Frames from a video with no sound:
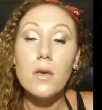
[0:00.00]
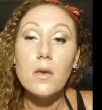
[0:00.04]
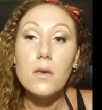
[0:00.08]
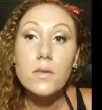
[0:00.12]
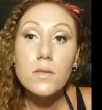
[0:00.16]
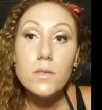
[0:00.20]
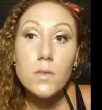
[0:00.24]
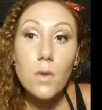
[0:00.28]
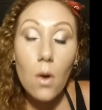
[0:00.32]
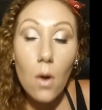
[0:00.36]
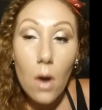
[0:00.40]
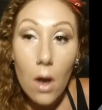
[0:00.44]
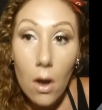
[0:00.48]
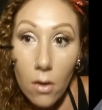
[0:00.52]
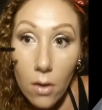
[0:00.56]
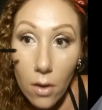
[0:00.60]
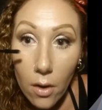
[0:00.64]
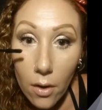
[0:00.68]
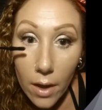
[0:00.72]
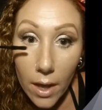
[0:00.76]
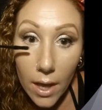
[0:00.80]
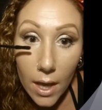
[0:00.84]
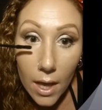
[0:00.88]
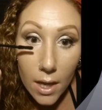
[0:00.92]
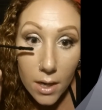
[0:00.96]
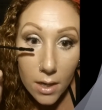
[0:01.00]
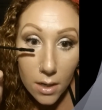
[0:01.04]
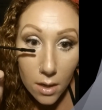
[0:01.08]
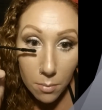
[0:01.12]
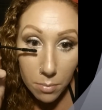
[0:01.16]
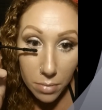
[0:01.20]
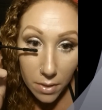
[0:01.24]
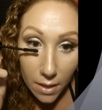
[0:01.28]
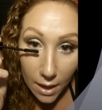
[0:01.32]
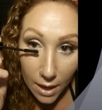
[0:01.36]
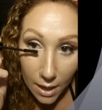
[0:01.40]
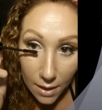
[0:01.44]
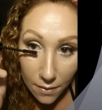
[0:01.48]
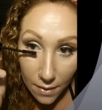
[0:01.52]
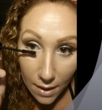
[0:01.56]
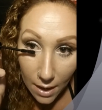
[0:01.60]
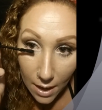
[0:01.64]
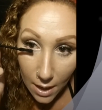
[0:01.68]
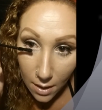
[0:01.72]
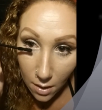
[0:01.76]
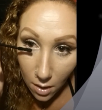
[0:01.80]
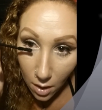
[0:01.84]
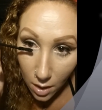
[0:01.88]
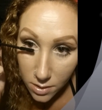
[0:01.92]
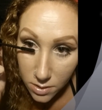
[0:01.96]
So I'll go ahead and apply
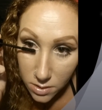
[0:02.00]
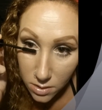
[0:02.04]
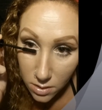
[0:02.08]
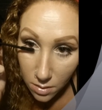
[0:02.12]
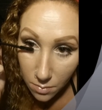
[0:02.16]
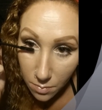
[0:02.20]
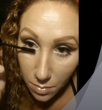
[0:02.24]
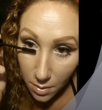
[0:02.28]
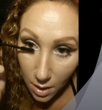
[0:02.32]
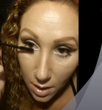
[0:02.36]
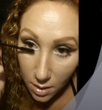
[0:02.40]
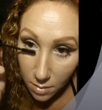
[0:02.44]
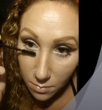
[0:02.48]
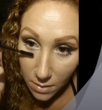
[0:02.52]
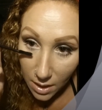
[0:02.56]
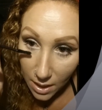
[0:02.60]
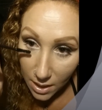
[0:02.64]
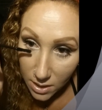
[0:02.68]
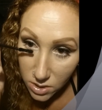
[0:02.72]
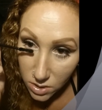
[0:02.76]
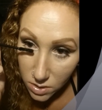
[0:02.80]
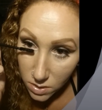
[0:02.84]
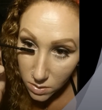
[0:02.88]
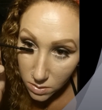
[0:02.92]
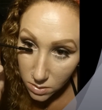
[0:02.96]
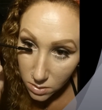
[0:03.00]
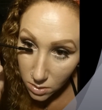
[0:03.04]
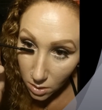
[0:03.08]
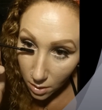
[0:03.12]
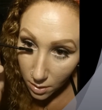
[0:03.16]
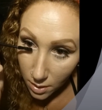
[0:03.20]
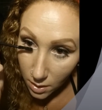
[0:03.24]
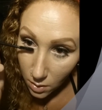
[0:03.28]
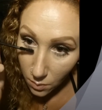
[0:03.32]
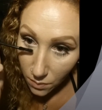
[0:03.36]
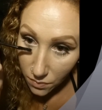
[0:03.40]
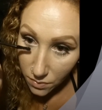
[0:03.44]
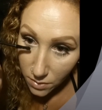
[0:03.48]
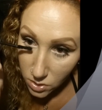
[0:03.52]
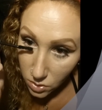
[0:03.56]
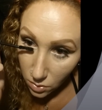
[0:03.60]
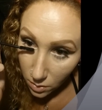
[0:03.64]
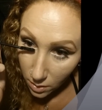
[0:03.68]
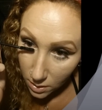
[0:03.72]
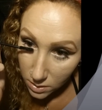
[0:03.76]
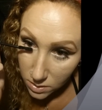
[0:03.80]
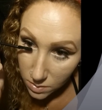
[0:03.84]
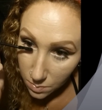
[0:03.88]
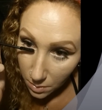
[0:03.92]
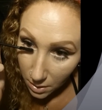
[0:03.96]
that onto the bottom lashes, starting with the
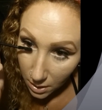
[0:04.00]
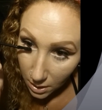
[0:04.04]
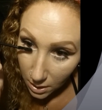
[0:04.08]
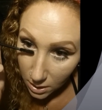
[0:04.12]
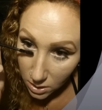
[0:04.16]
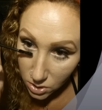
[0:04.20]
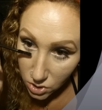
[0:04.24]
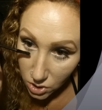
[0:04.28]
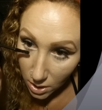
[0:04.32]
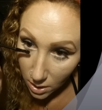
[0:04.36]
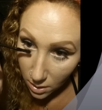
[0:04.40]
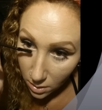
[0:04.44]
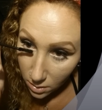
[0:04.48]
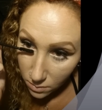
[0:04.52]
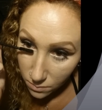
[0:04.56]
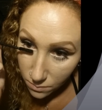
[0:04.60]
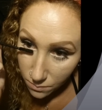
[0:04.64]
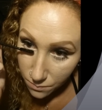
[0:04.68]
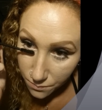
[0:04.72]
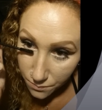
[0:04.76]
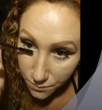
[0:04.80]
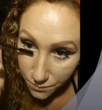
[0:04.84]
transplanting gel.